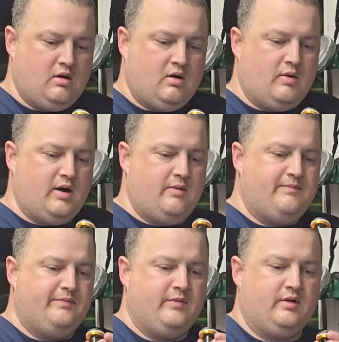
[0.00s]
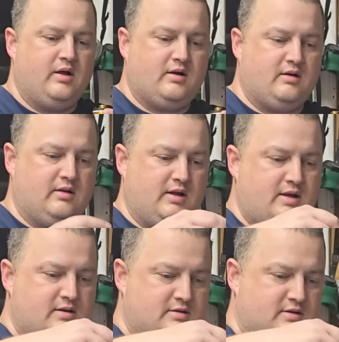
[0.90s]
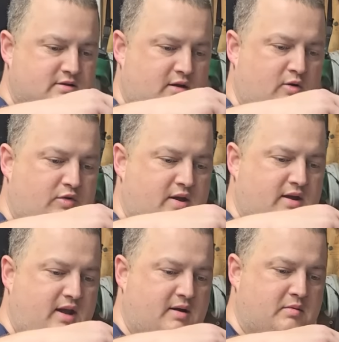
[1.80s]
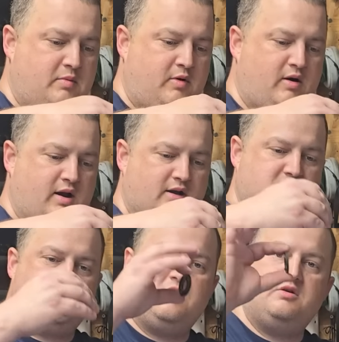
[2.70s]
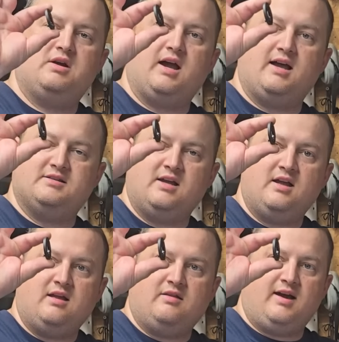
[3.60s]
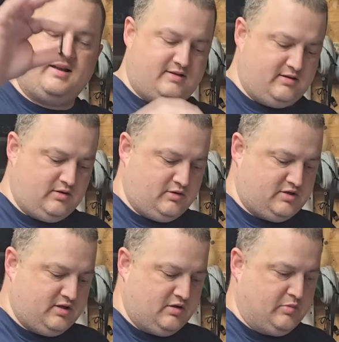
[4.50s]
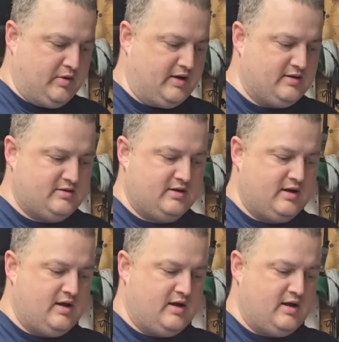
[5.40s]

Well, luckily, since the whole thing came apart, I can show you guys that's a little sealer piece.